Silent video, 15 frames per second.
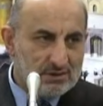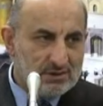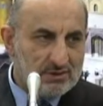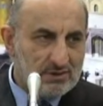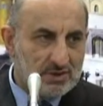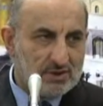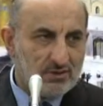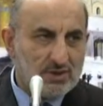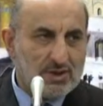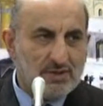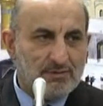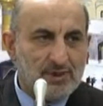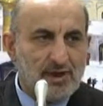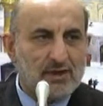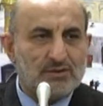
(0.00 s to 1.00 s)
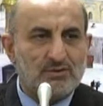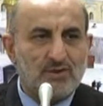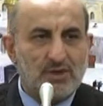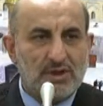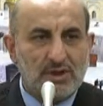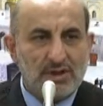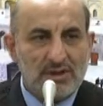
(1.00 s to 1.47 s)
not with the blood,
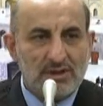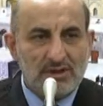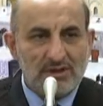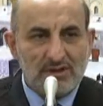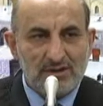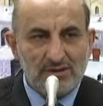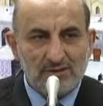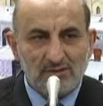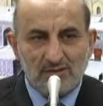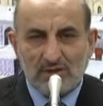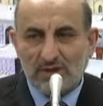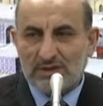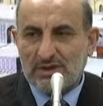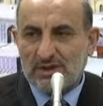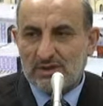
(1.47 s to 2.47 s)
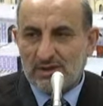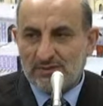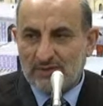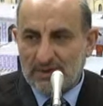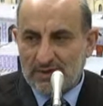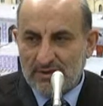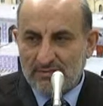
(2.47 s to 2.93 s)
with the water
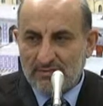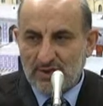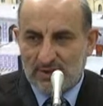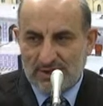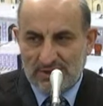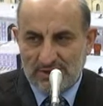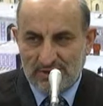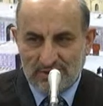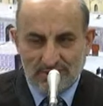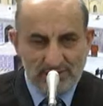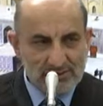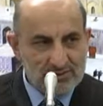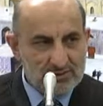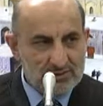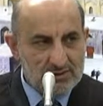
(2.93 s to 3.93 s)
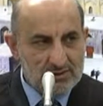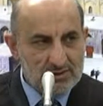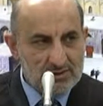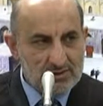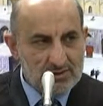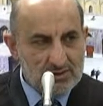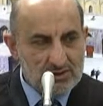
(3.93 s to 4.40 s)
of the moisture.
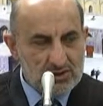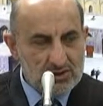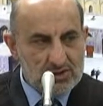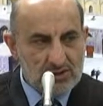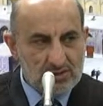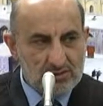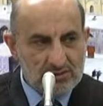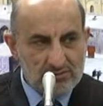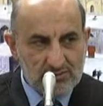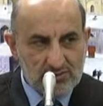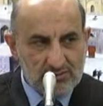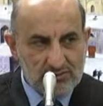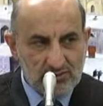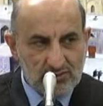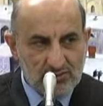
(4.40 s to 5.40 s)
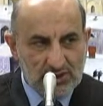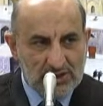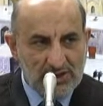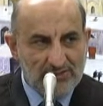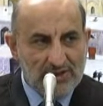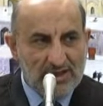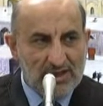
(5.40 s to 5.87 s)
So you say
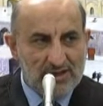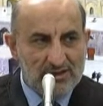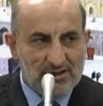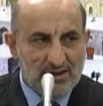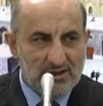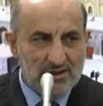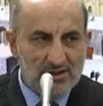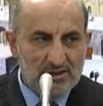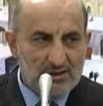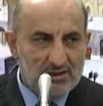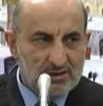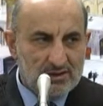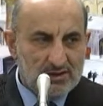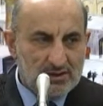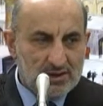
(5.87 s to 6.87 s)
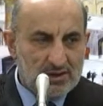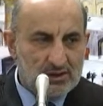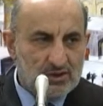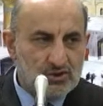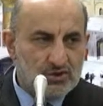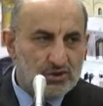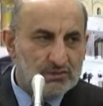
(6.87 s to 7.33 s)
whatever little, then
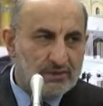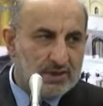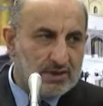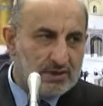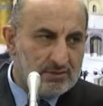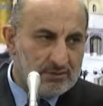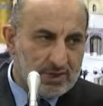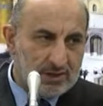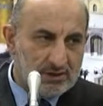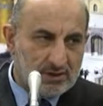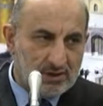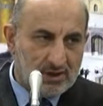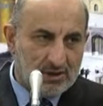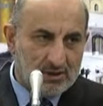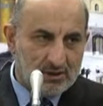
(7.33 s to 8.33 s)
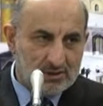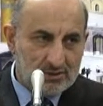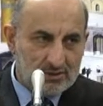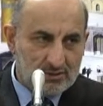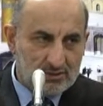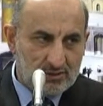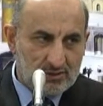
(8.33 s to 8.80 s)
it should be made tahir,
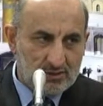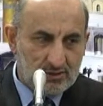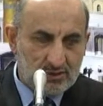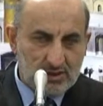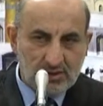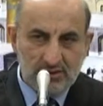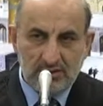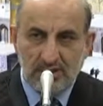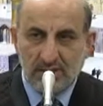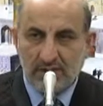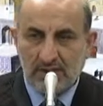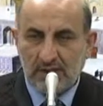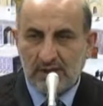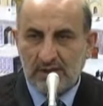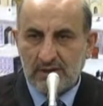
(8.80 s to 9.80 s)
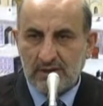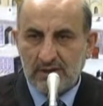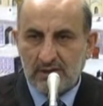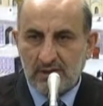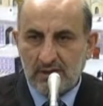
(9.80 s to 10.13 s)
and clean it.